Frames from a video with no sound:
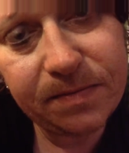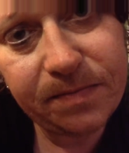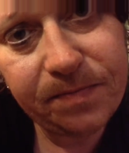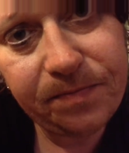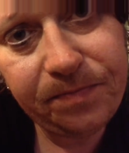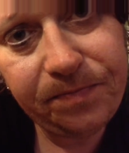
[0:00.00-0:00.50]

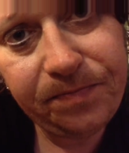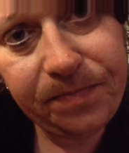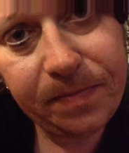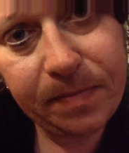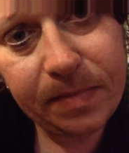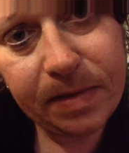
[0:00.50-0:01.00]

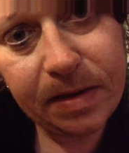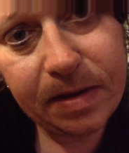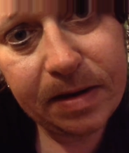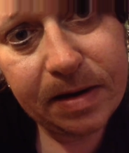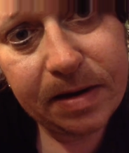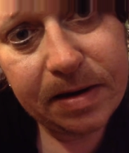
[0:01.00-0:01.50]

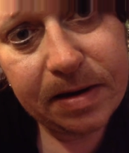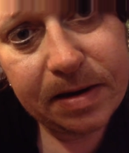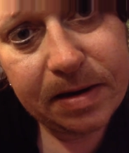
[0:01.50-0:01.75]
(silence)